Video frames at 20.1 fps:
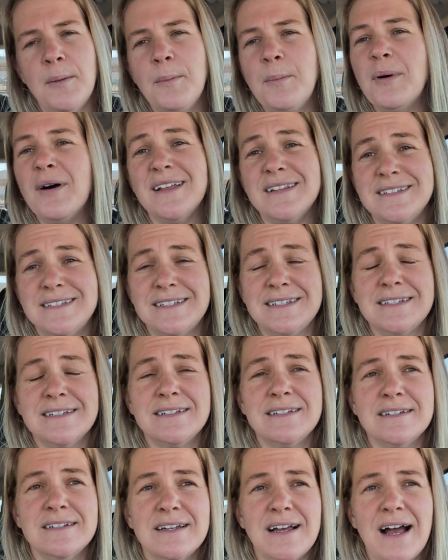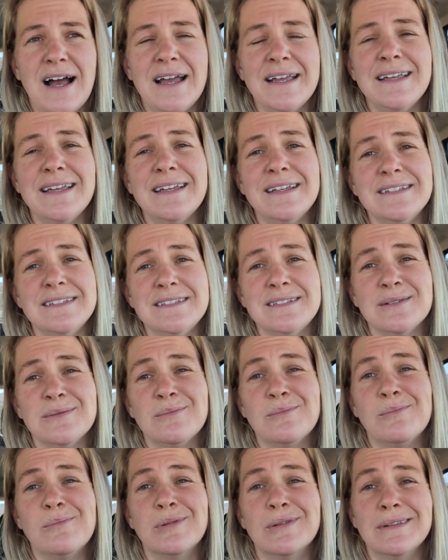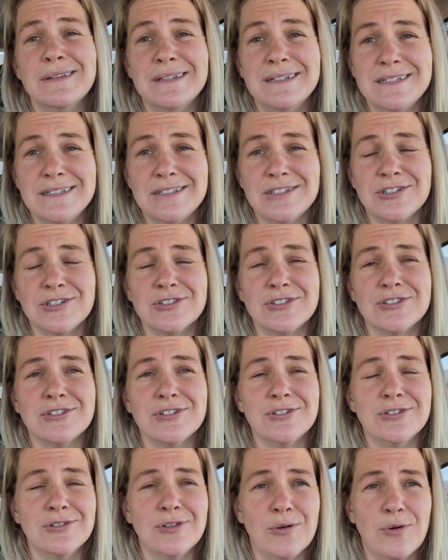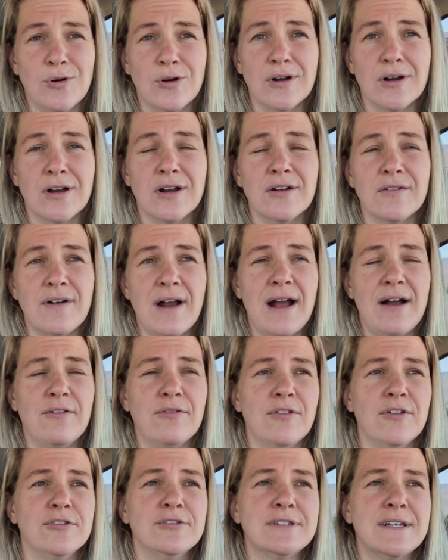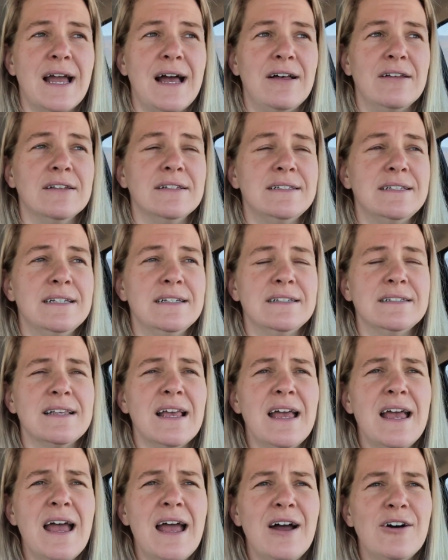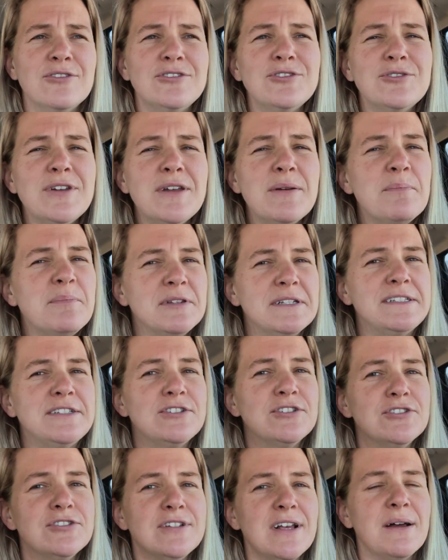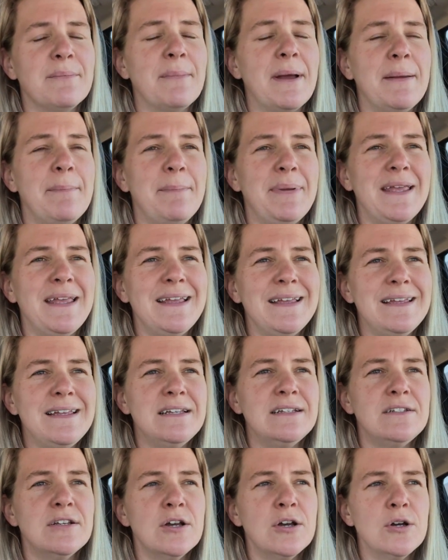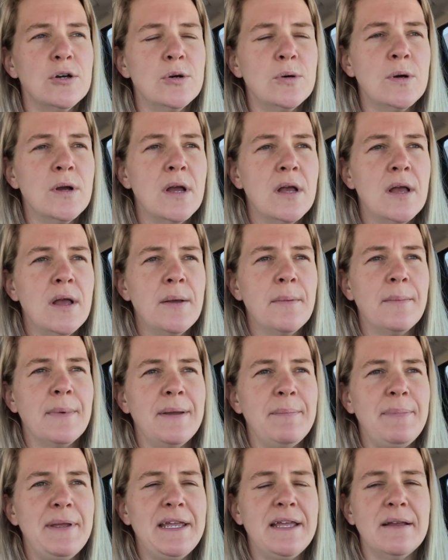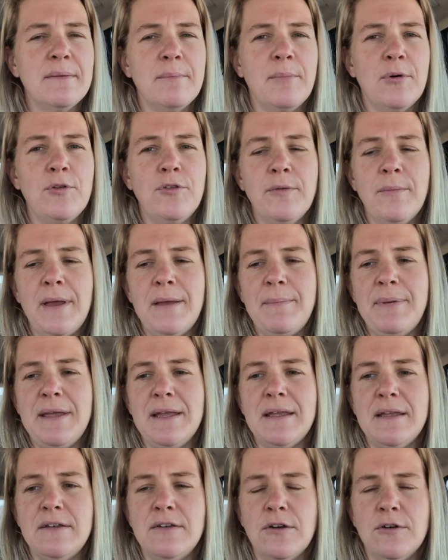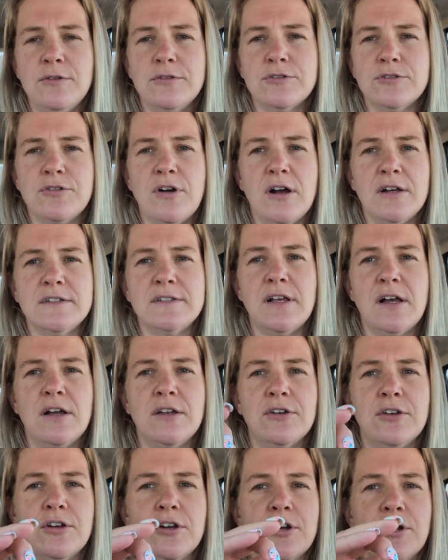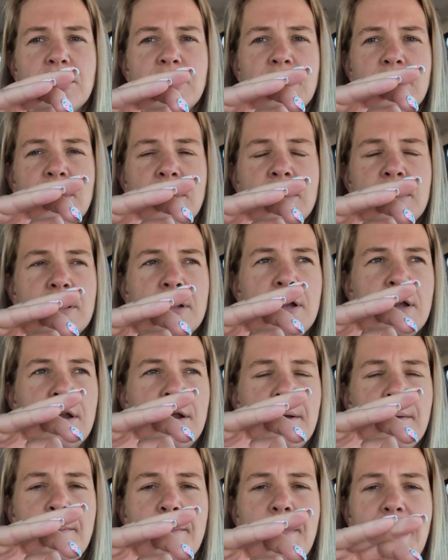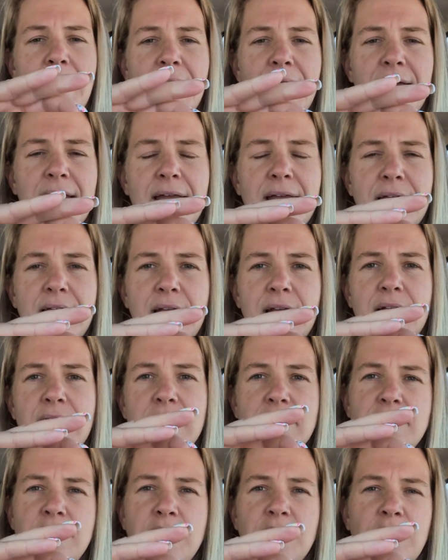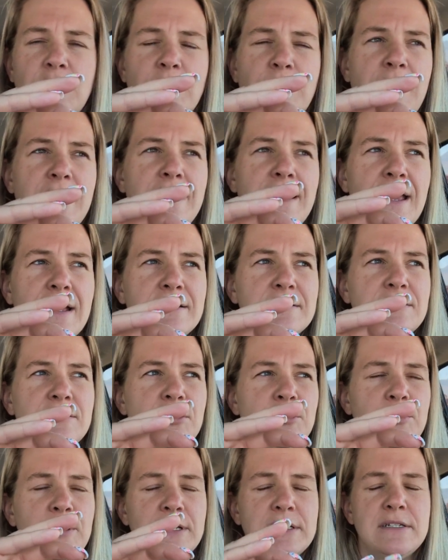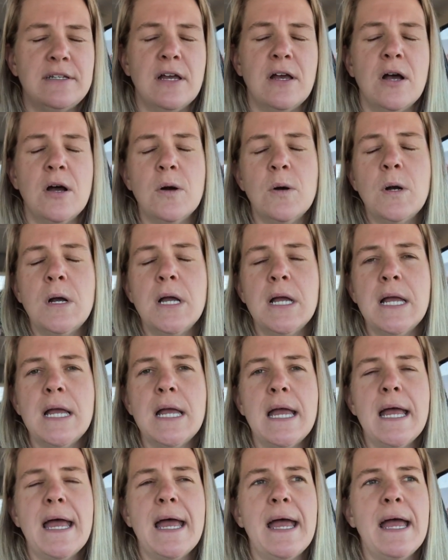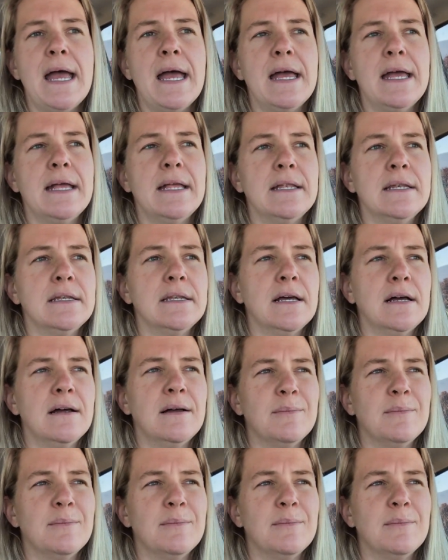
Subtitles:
but I get some blisters galore around those calluses. I also get blisters on my pinky toe. Both of my pinky toes cross under my, my next to it toe. And